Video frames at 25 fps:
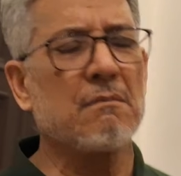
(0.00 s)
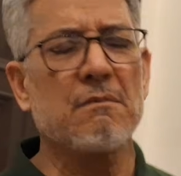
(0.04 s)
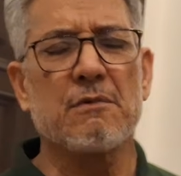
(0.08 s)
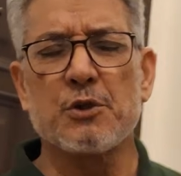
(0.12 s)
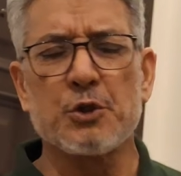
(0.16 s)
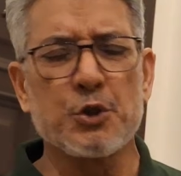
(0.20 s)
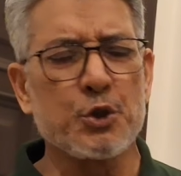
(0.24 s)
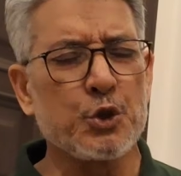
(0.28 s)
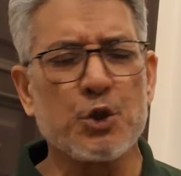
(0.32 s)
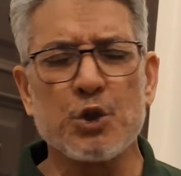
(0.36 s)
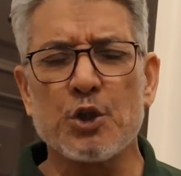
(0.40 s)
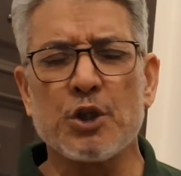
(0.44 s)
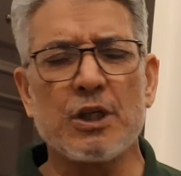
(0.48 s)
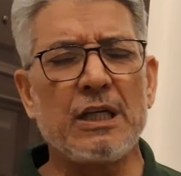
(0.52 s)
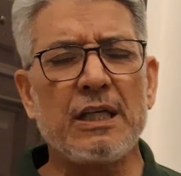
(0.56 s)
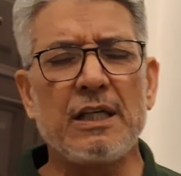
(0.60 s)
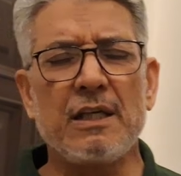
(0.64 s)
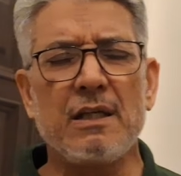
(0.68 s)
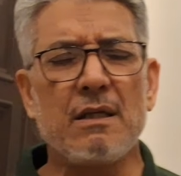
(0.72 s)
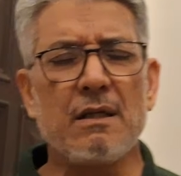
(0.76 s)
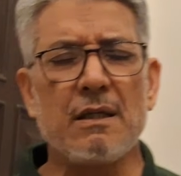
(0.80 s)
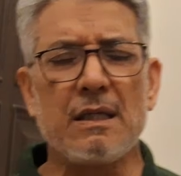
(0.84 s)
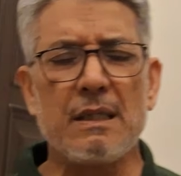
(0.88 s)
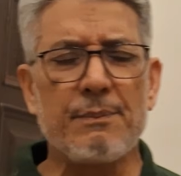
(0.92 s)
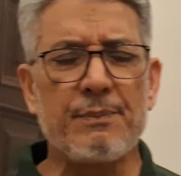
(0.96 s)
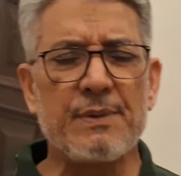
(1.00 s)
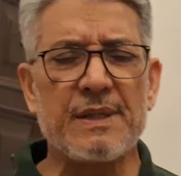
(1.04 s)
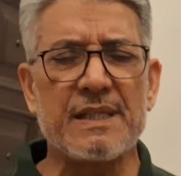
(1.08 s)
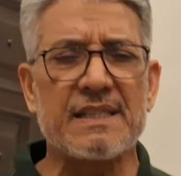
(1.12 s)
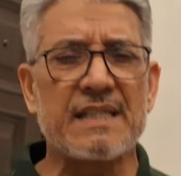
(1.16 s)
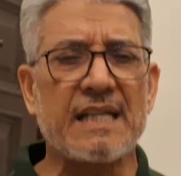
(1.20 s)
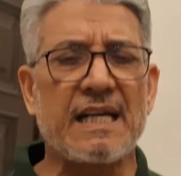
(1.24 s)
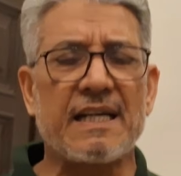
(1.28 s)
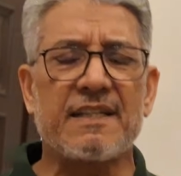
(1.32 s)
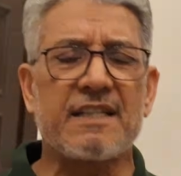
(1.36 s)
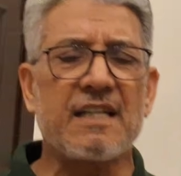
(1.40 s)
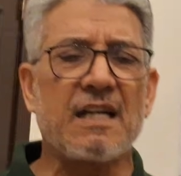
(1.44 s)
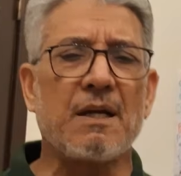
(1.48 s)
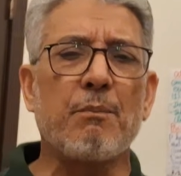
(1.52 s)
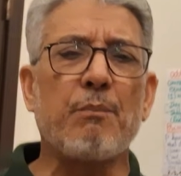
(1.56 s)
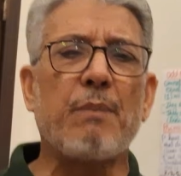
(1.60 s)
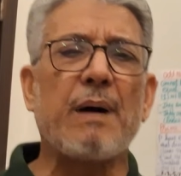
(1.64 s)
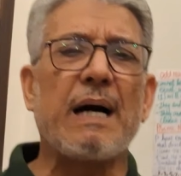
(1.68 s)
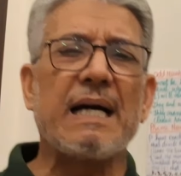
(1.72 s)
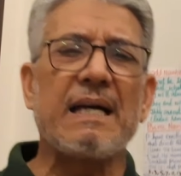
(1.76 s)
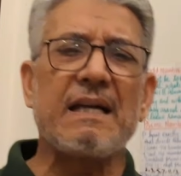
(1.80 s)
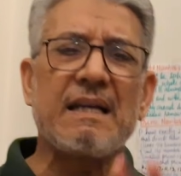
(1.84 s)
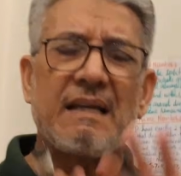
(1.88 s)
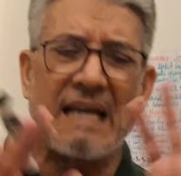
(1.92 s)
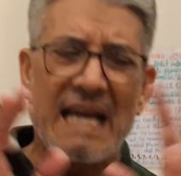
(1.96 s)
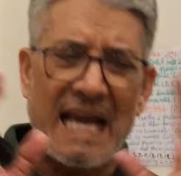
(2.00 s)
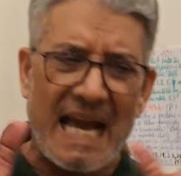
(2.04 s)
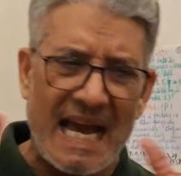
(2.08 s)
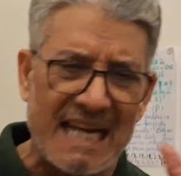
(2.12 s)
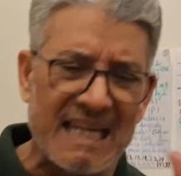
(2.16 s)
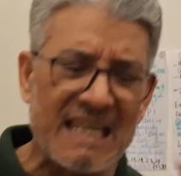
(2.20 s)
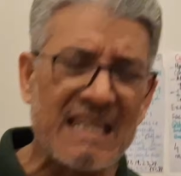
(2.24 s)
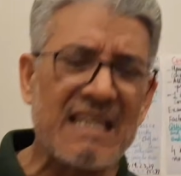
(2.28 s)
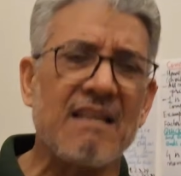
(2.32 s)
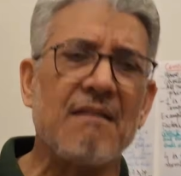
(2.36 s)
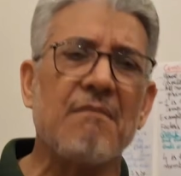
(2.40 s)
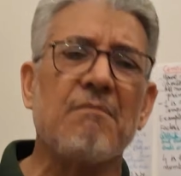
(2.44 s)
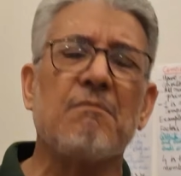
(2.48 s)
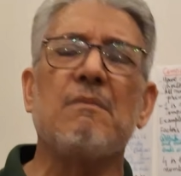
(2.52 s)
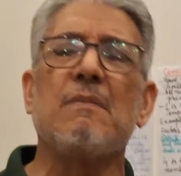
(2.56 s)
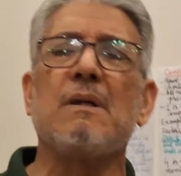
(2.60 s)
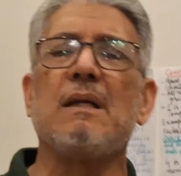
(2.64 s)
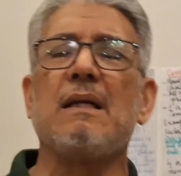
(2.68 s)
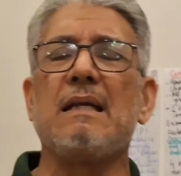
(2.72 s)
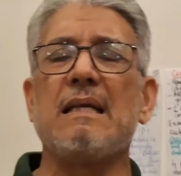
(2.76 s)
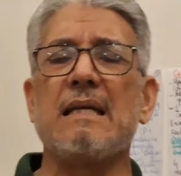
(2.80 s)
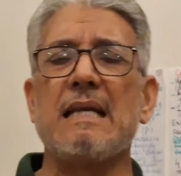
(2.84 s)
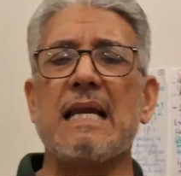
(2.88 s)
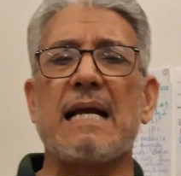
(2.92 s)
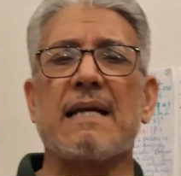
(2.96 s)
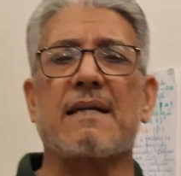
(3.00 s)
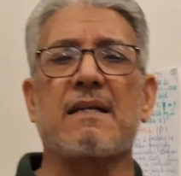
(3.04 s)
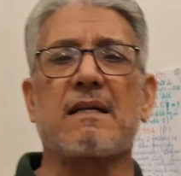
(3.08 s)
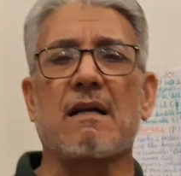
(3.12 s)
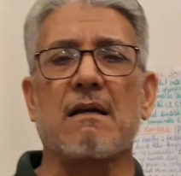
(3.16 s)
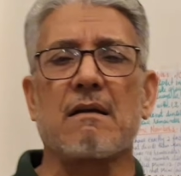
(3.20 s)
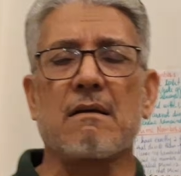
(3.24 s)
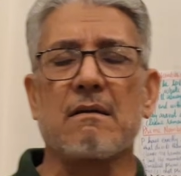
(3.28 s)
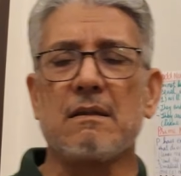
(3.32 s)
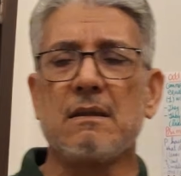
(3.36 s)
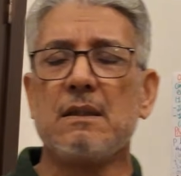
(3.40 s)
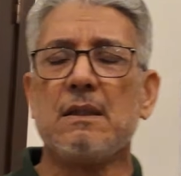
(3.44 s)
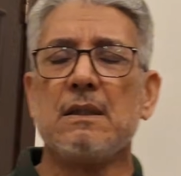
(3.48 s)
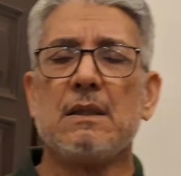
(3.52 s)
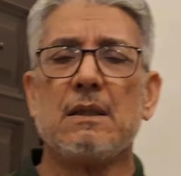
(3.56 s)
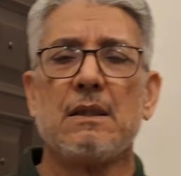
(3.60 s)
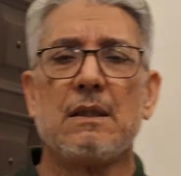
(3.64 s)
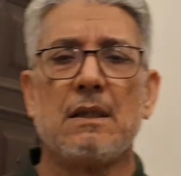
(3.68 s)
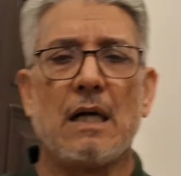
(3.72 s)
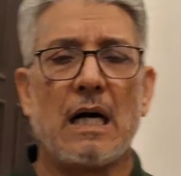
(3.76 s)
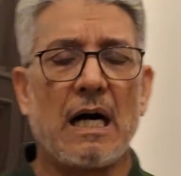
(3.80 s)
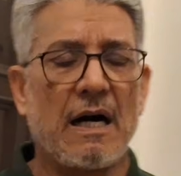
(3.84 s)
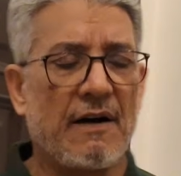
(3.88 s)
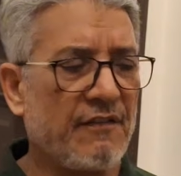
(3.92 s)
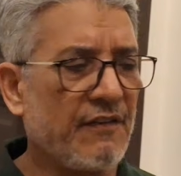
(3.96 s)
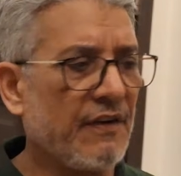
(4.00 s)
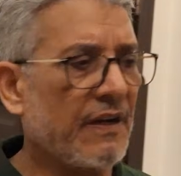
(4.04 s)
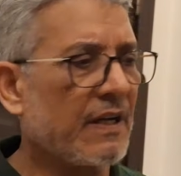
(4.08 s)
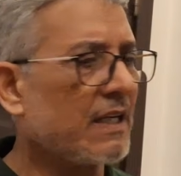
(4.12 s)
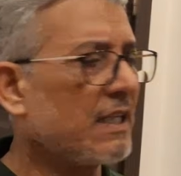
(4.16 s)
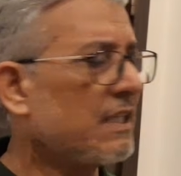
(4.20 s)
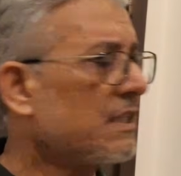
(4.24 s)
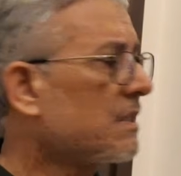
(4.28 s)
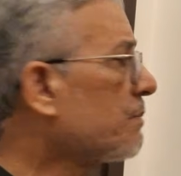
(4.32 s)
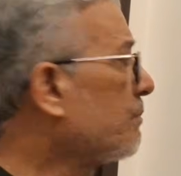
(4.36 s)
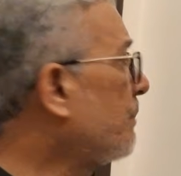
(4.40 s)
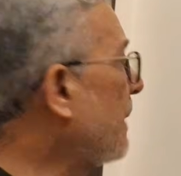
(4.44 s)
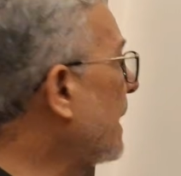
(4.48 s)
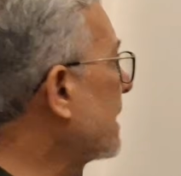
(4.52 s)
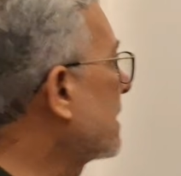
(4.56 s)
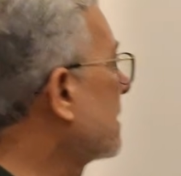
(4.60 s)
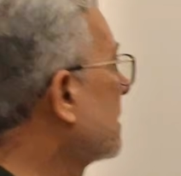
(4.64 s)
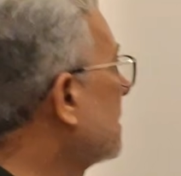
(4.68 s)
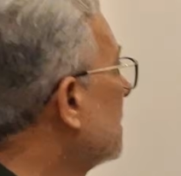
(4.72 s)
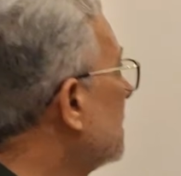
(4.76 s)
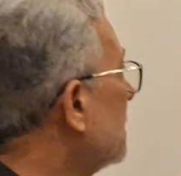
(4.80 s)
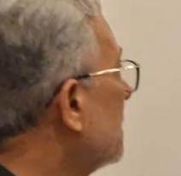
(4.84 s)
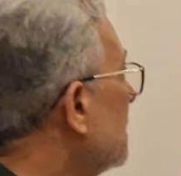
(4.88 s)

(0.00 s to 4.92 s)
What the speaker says: usually represented by any letter of English, but